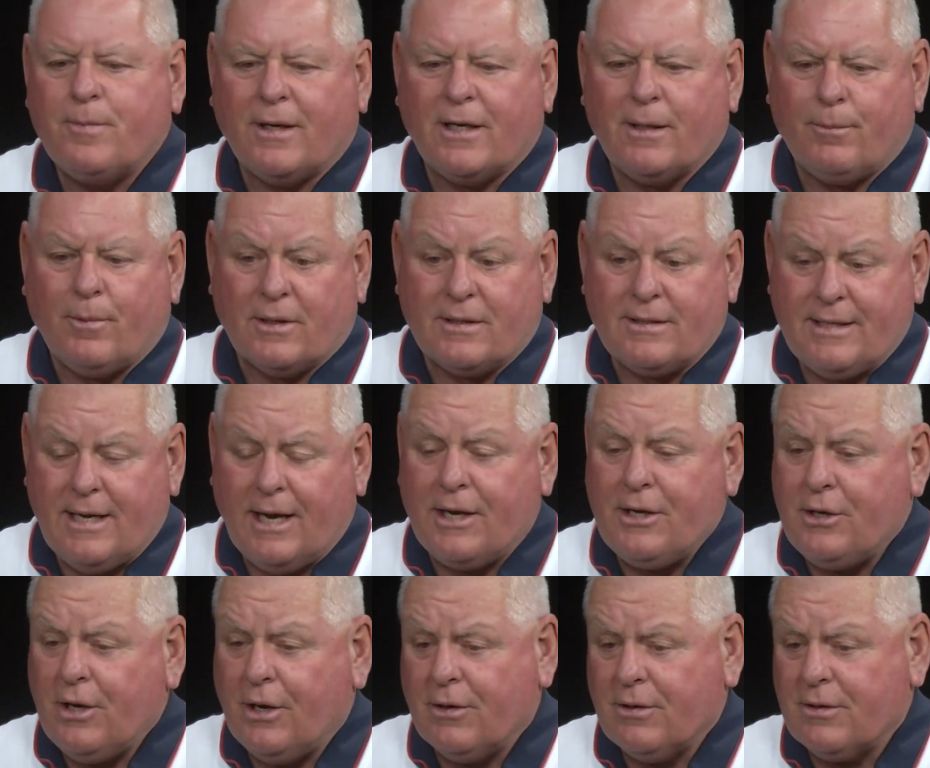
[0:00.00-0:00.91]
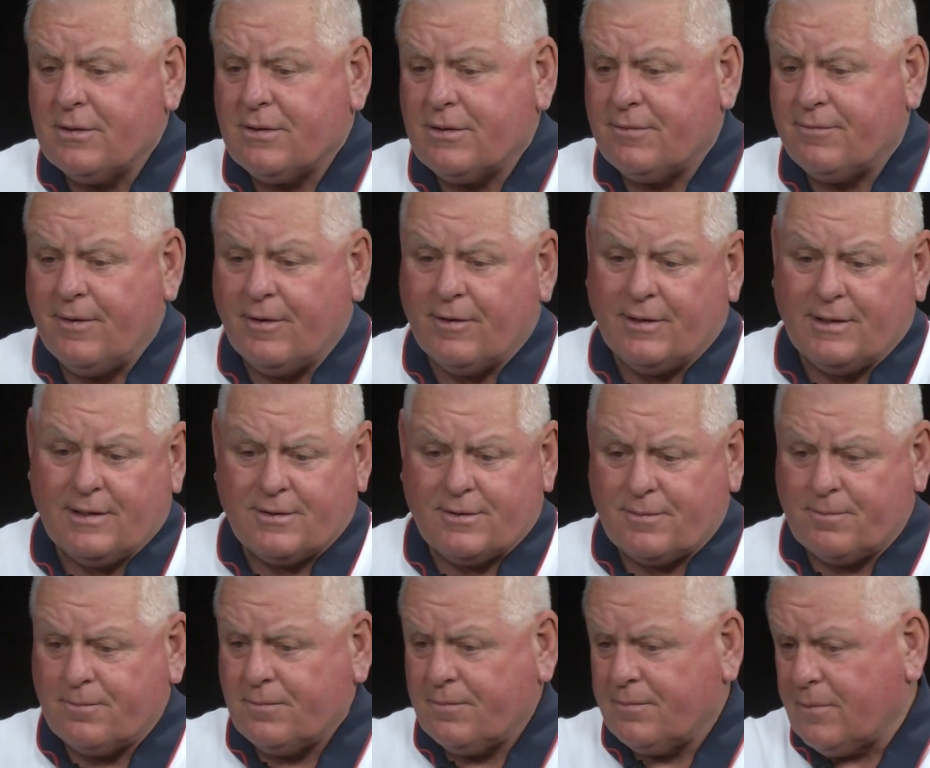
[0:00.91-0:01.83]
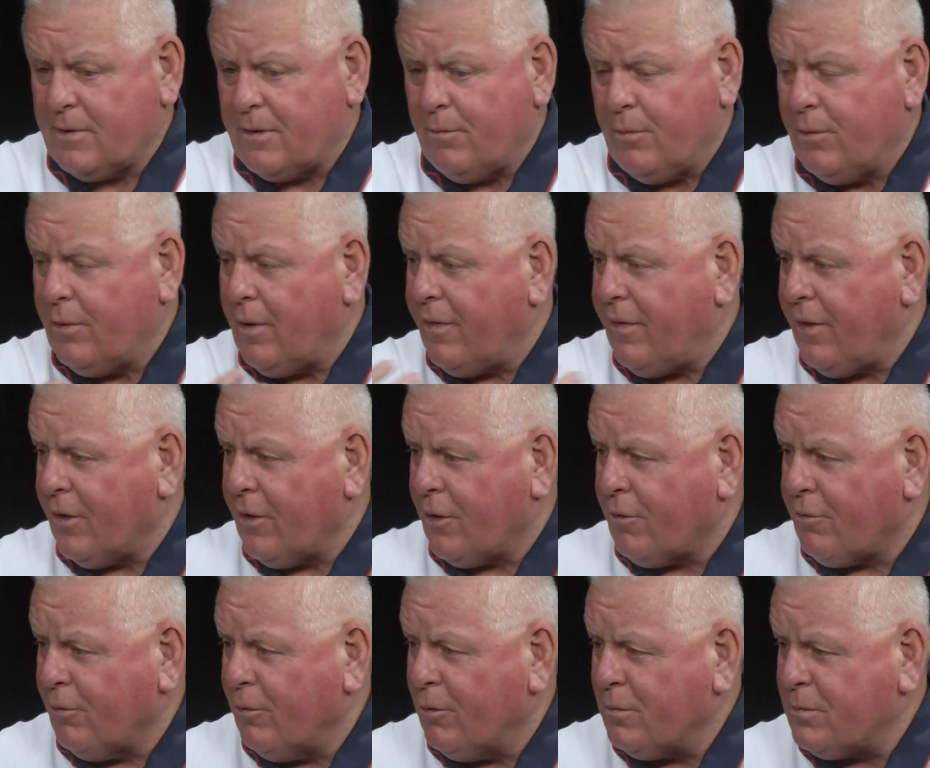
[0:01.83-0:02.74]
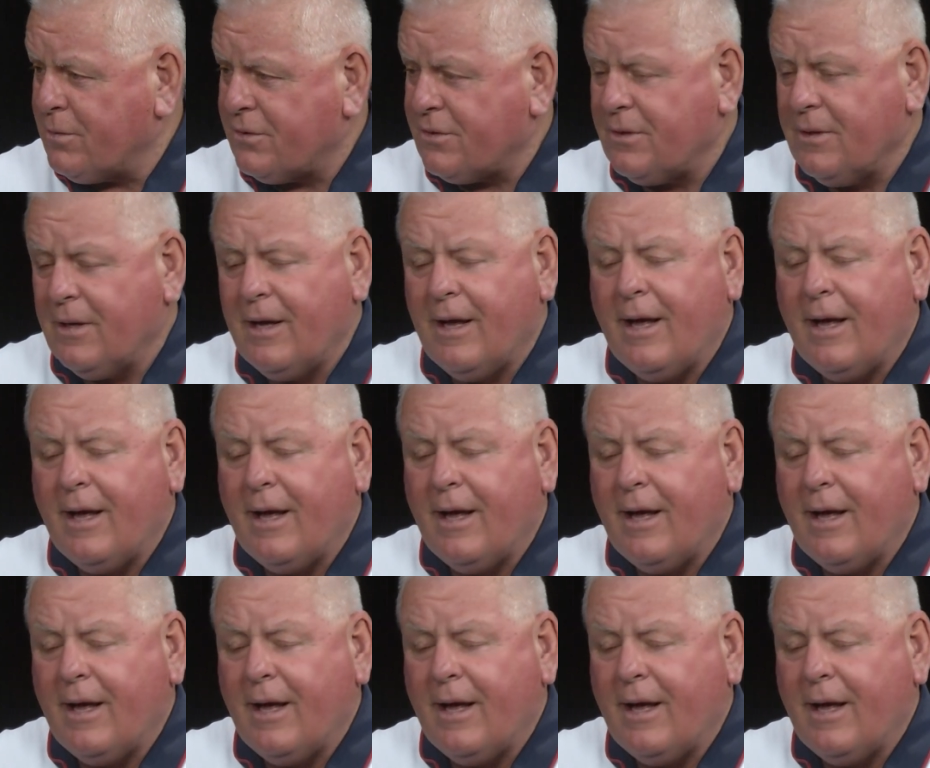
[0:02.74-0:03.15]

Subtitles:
about 10 years, various community theater groups.